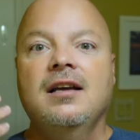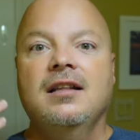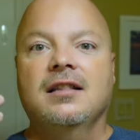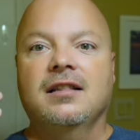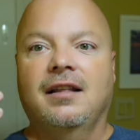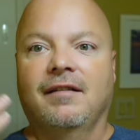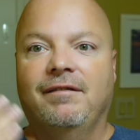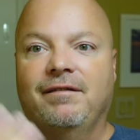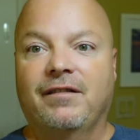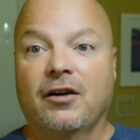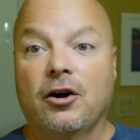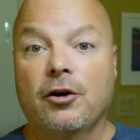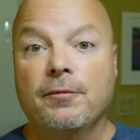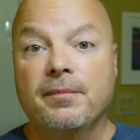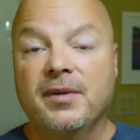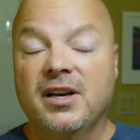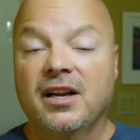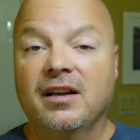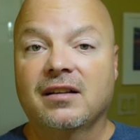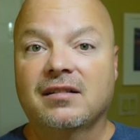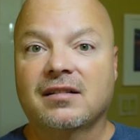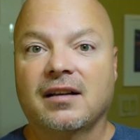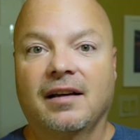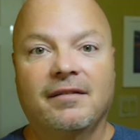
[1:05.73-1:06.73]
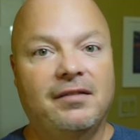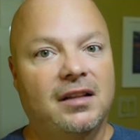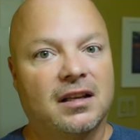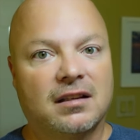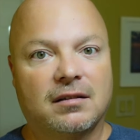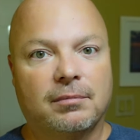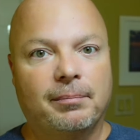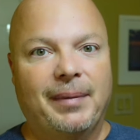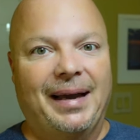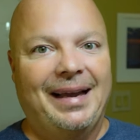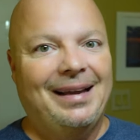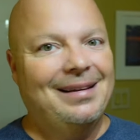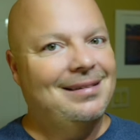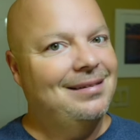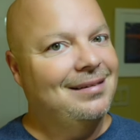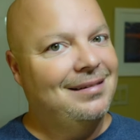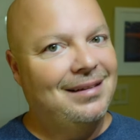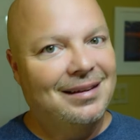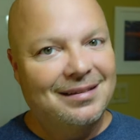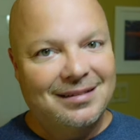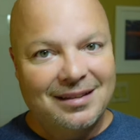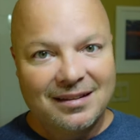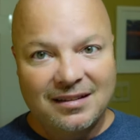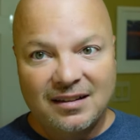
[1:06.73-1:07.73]
the firmness of this base.
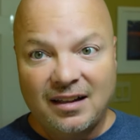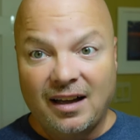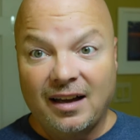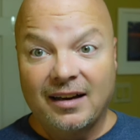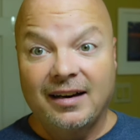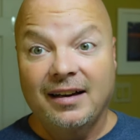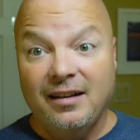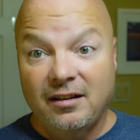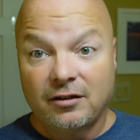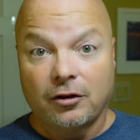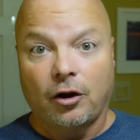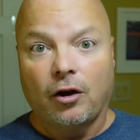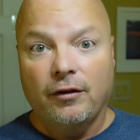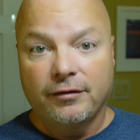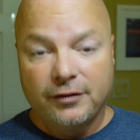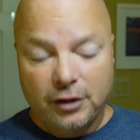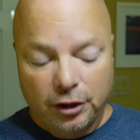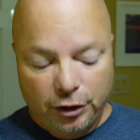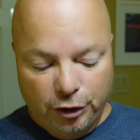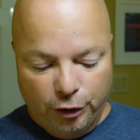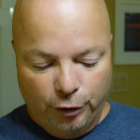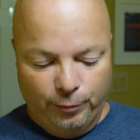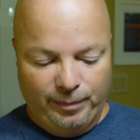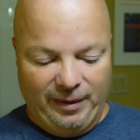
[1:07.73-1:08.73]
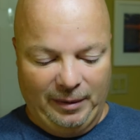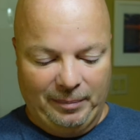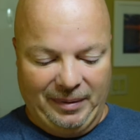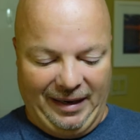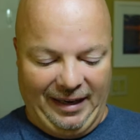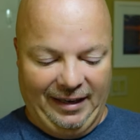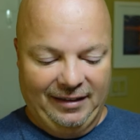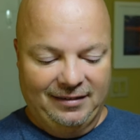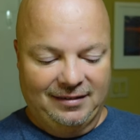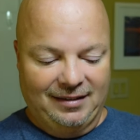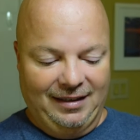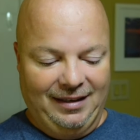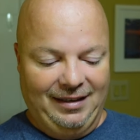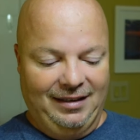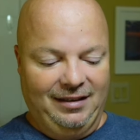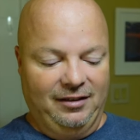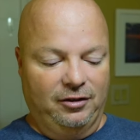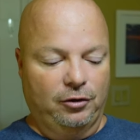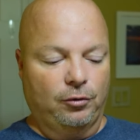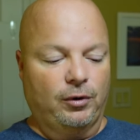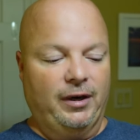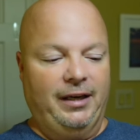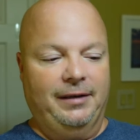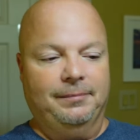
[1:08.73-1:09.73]
This is not a soft and goopy base. It is
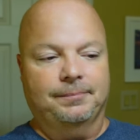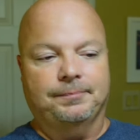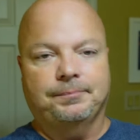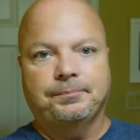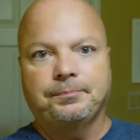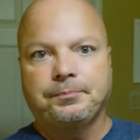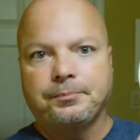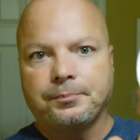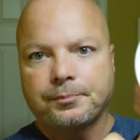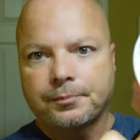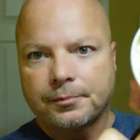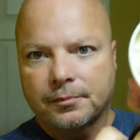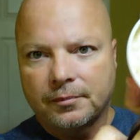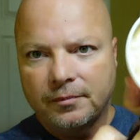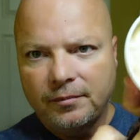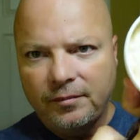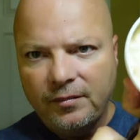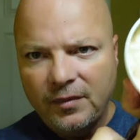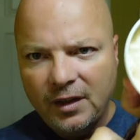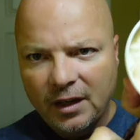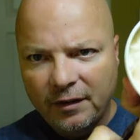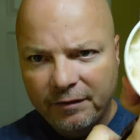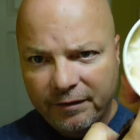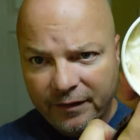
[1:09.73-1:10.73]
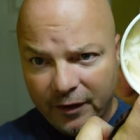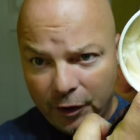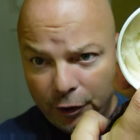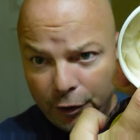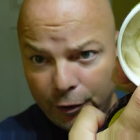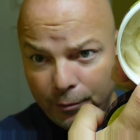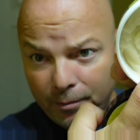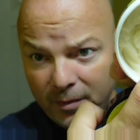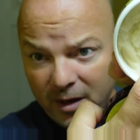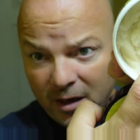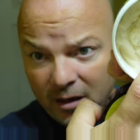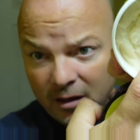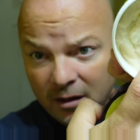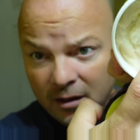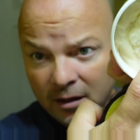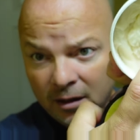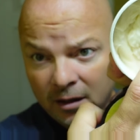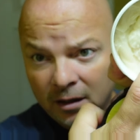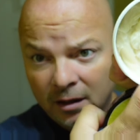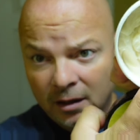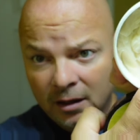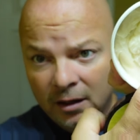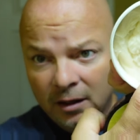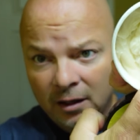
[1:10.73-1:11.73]
quite firm
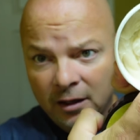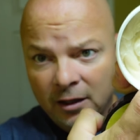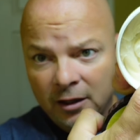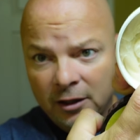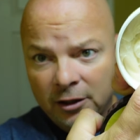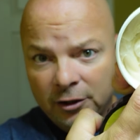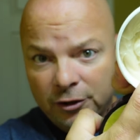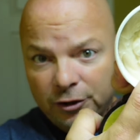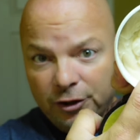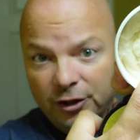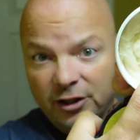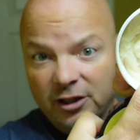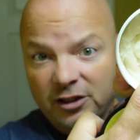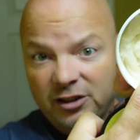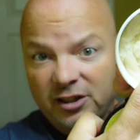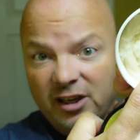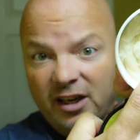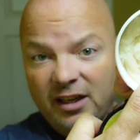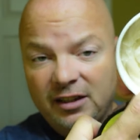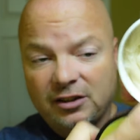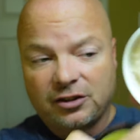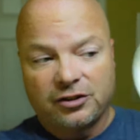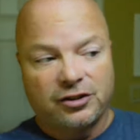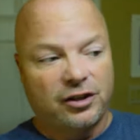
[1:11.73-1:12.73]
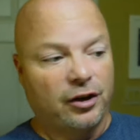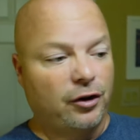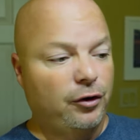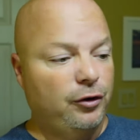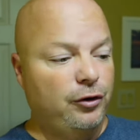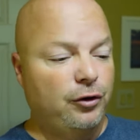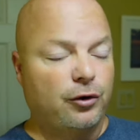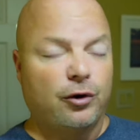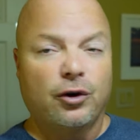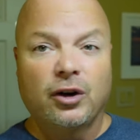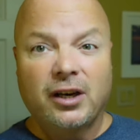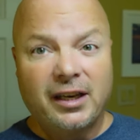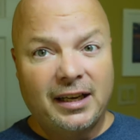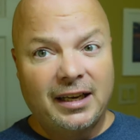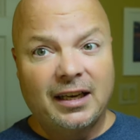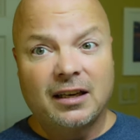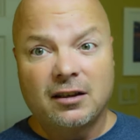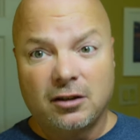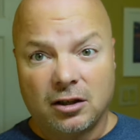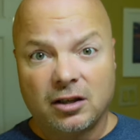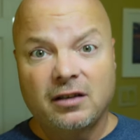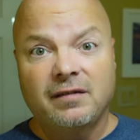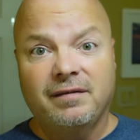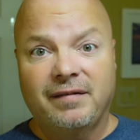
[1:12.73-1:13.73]
to the touch, so you're gonna
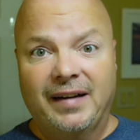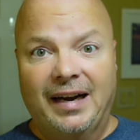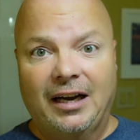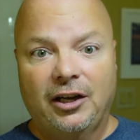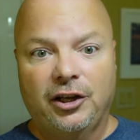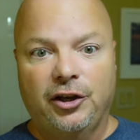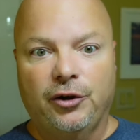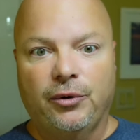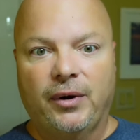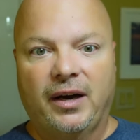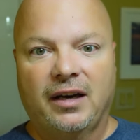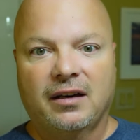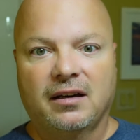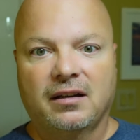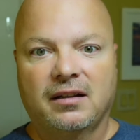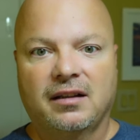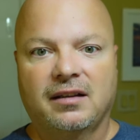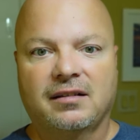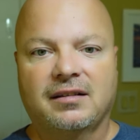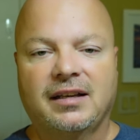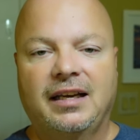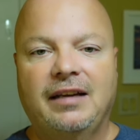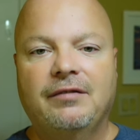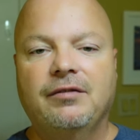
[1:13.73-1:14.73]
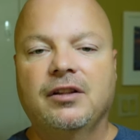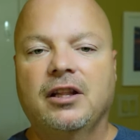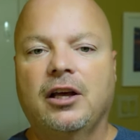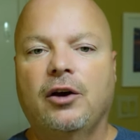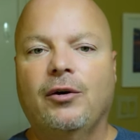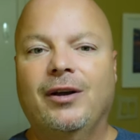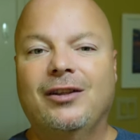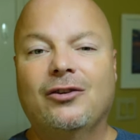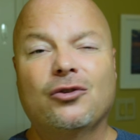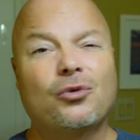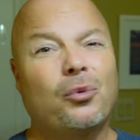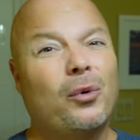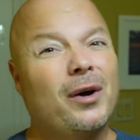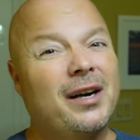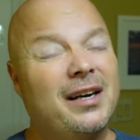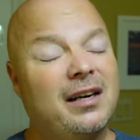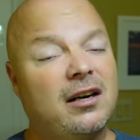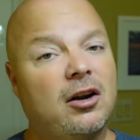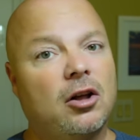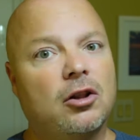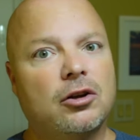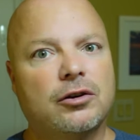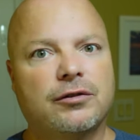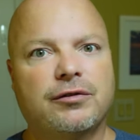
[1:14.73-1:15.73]
get good value out of this. Even though it's
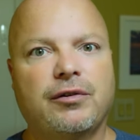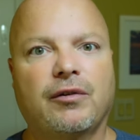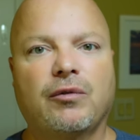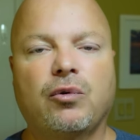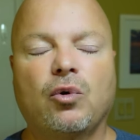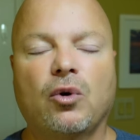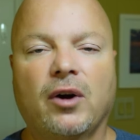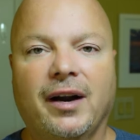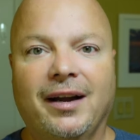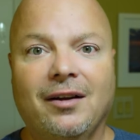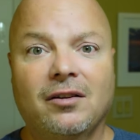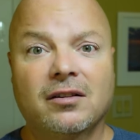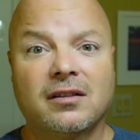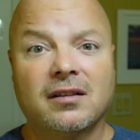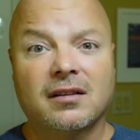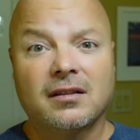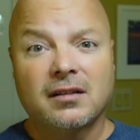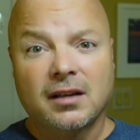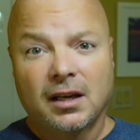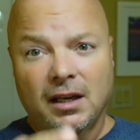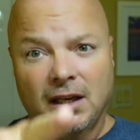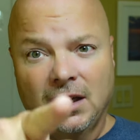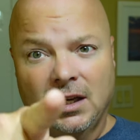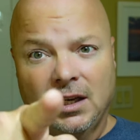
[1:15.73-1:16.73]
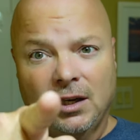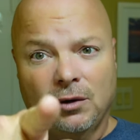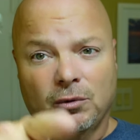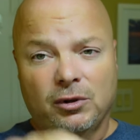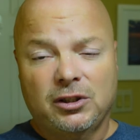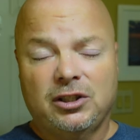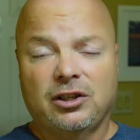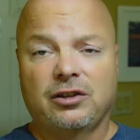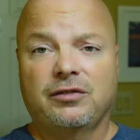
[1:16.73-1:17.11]
$20 for four ounces, which